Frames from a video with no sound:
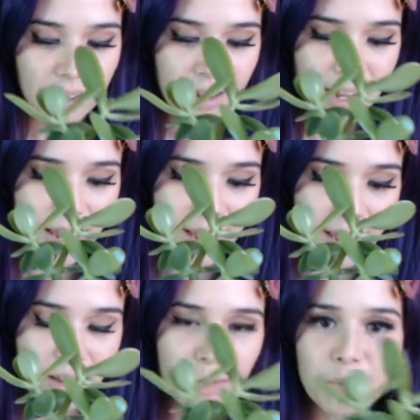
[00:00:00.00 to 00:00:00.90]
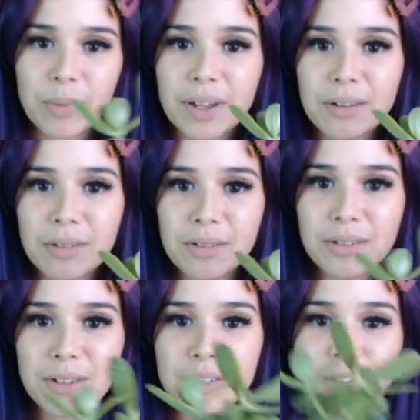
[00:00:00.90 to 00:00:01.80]
Yeah, but
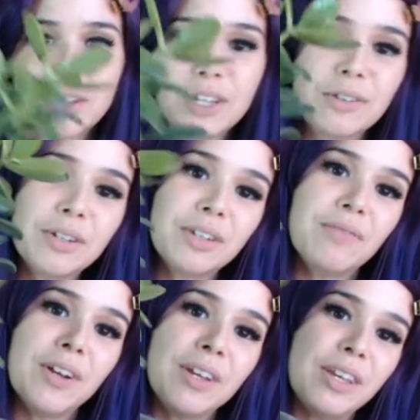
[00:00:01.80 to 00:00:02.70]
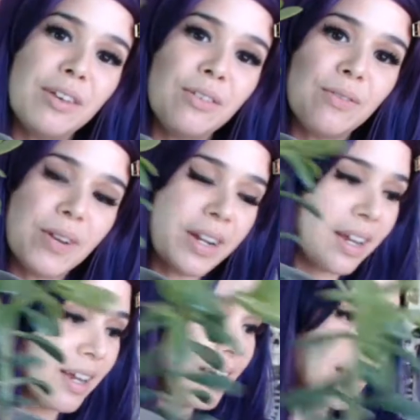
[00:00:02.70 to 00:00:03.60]
they're cute, very cute,
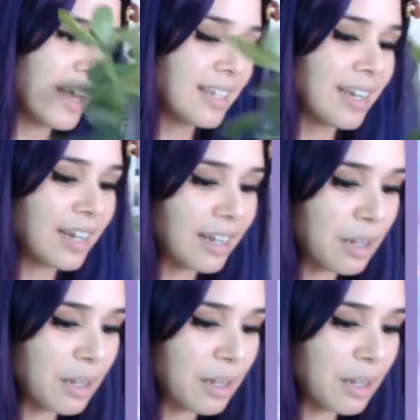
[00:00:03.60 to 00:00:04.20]
very aesthetically